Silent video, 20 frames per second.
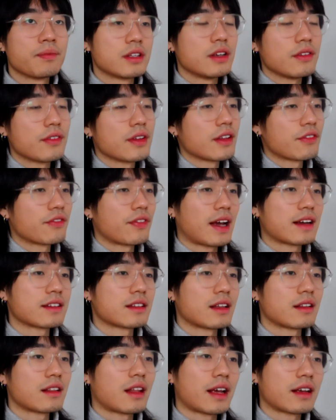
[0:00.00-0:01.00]
given the fact
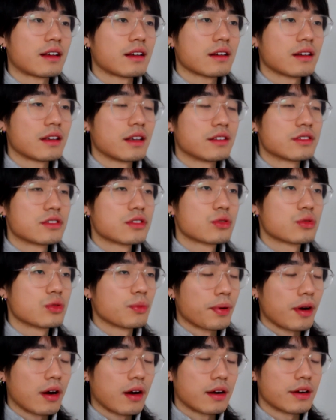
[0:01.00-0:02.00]
that like it's
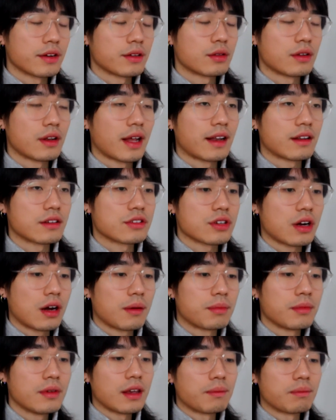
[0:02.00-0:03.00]
super hard to land a
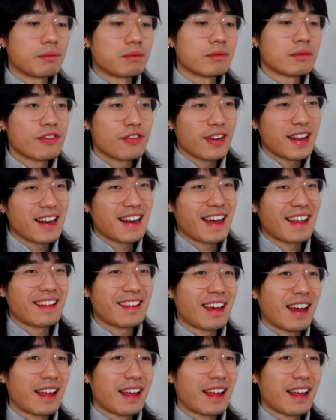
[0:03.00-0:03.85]
job in Finland